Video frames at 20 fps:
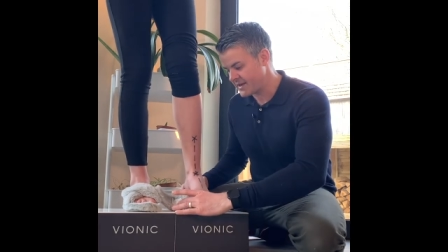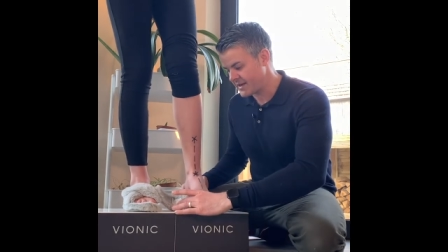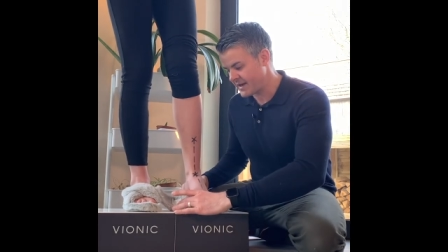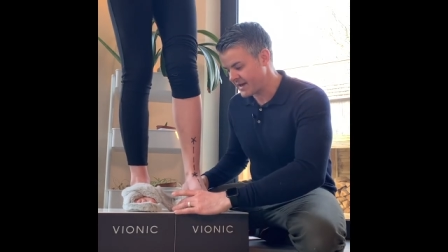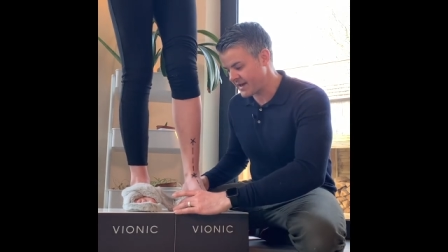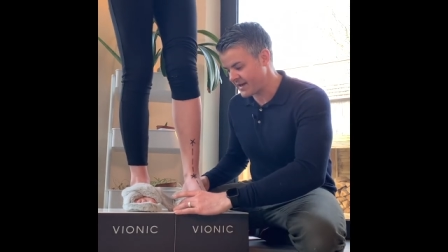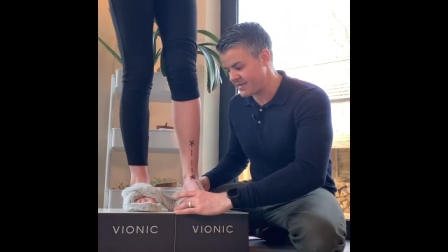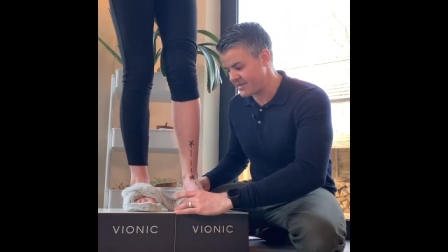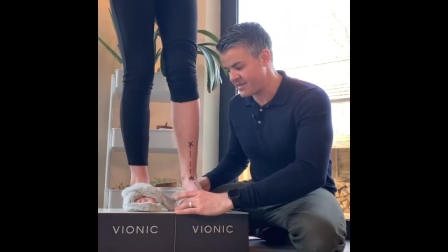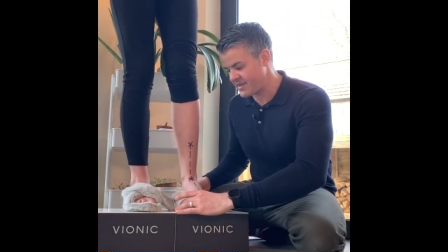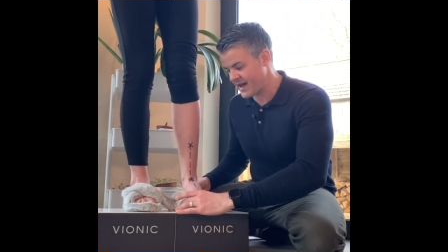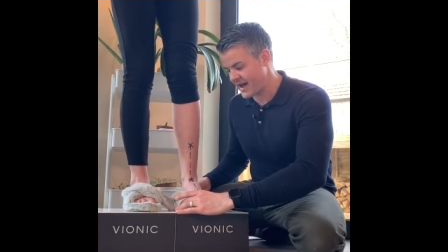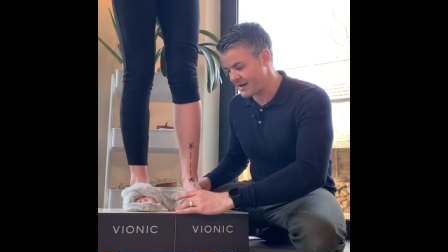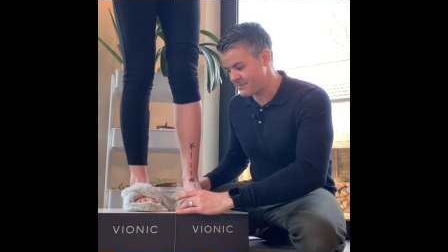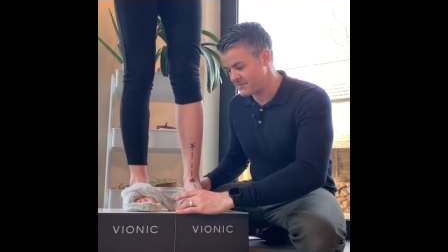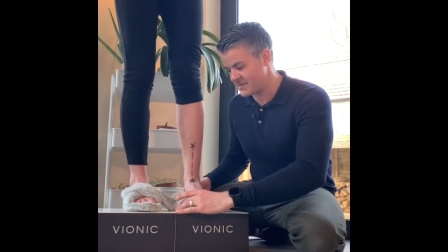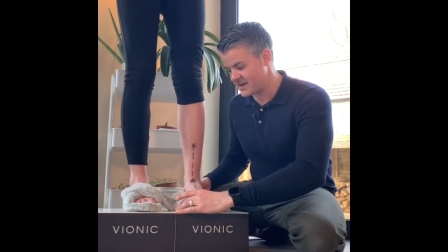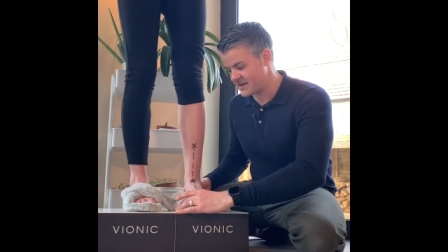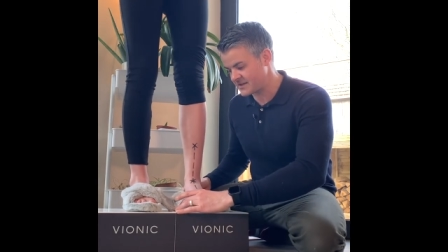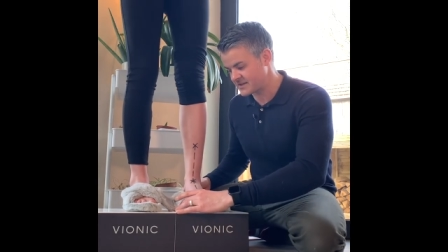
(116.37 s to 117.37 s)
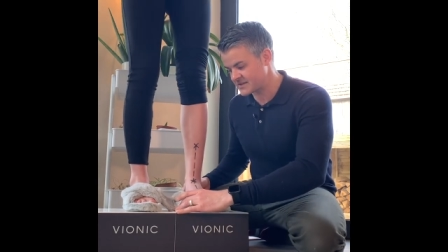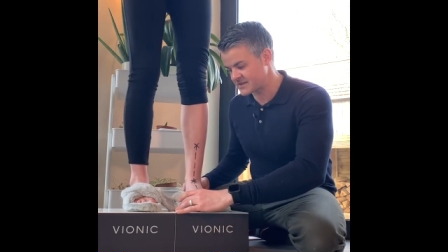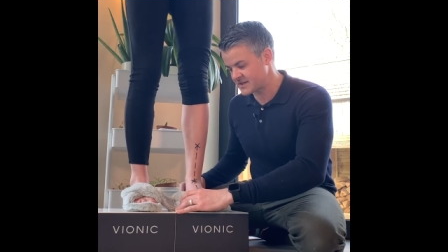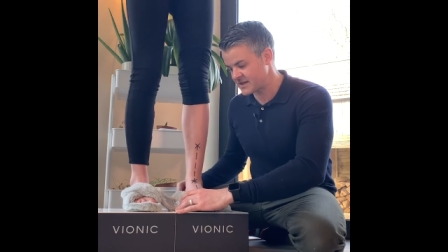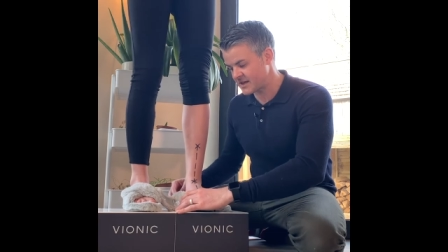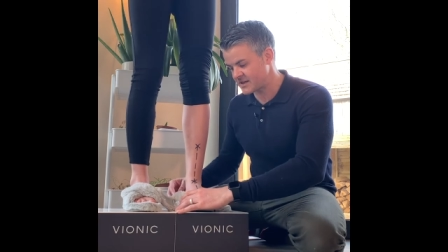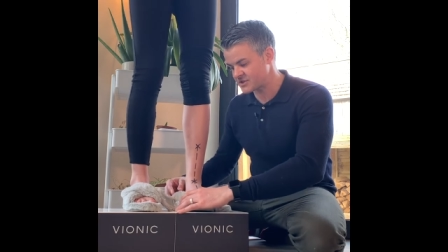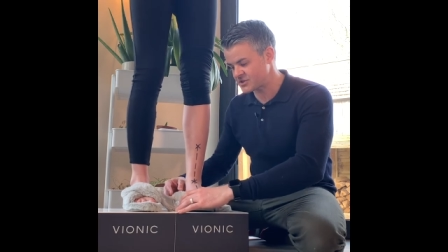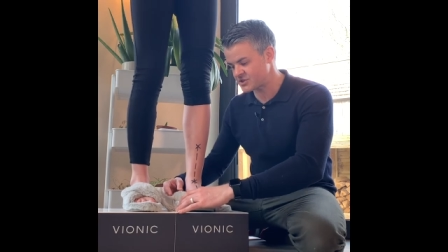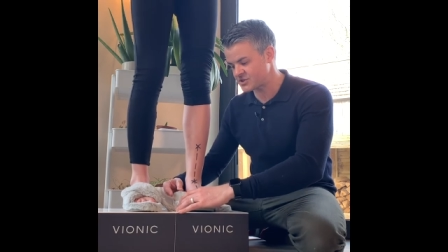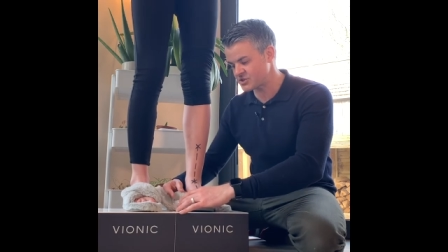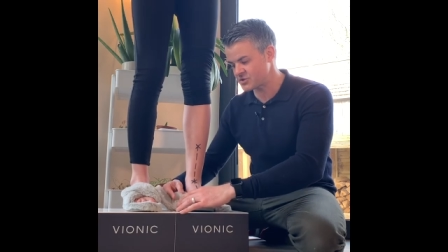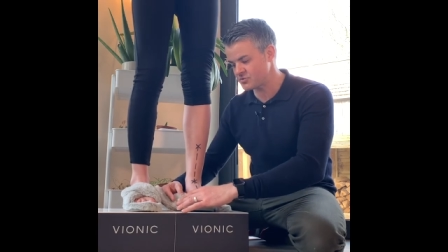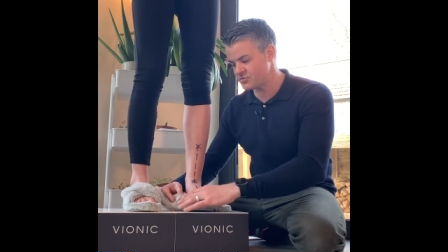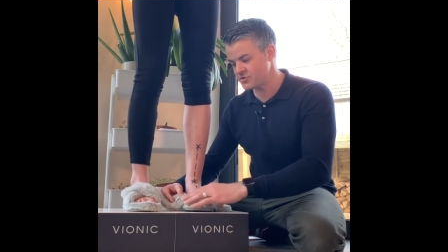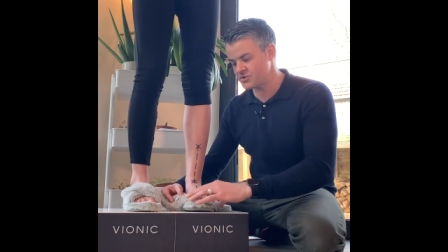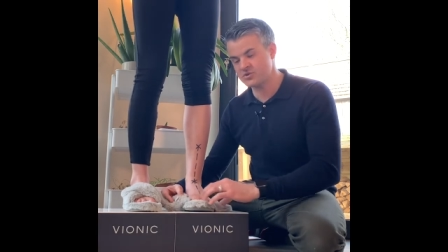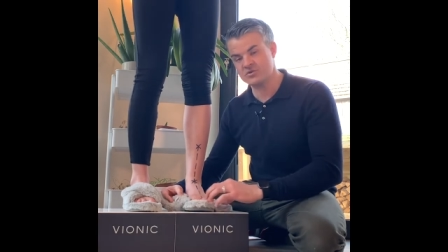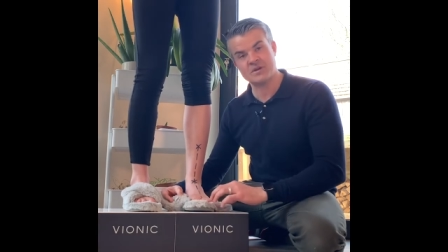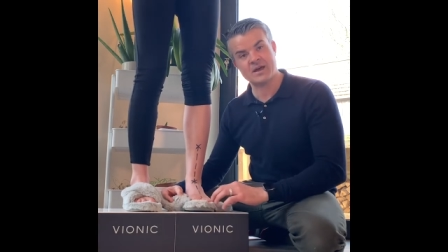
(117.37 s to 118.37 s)
And that means as soon
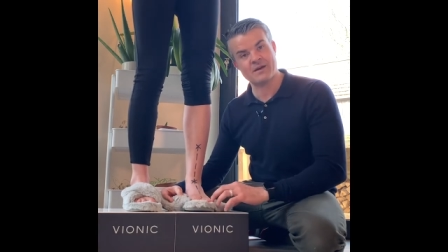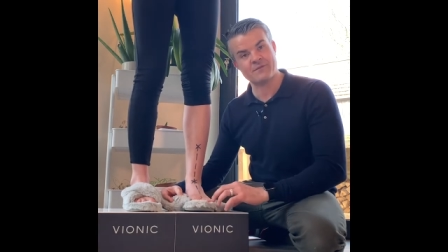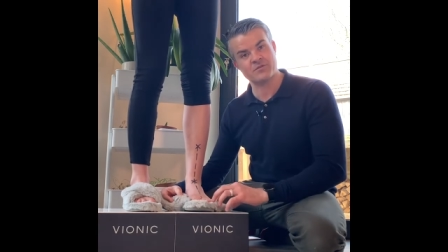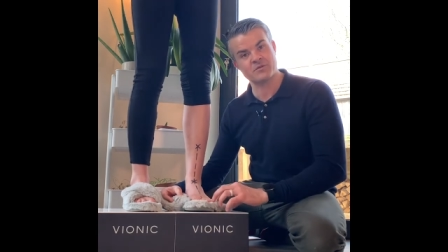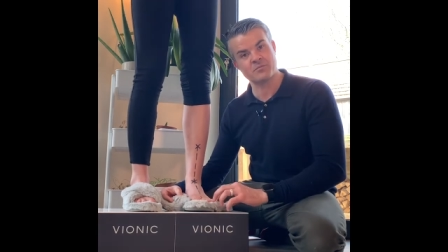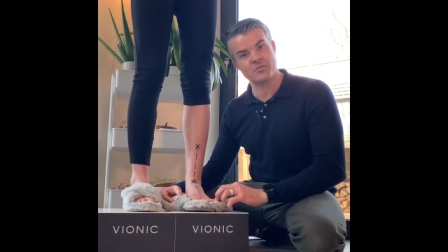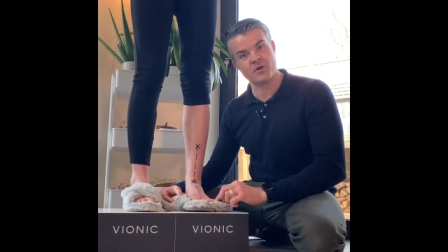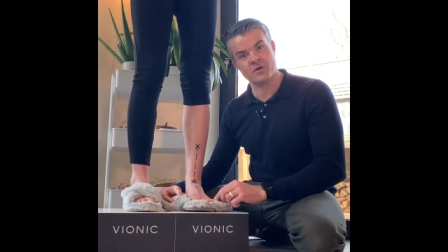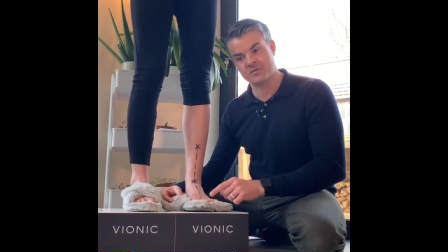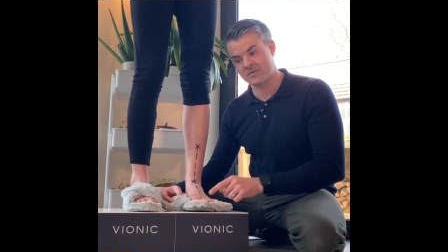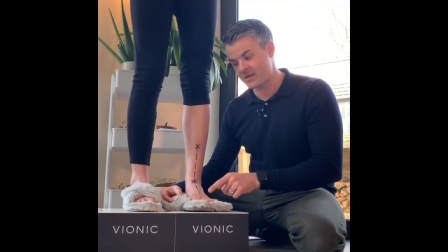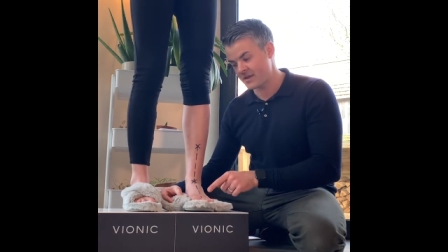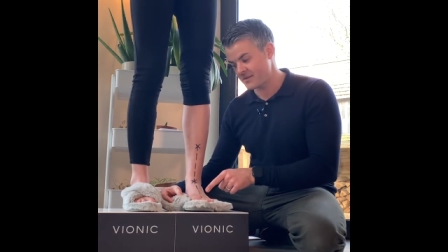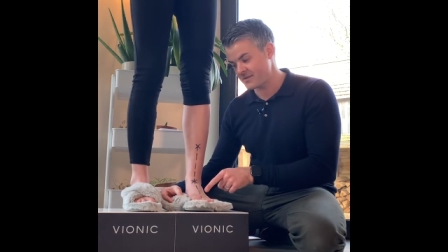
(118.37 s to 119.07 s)
as you have them on,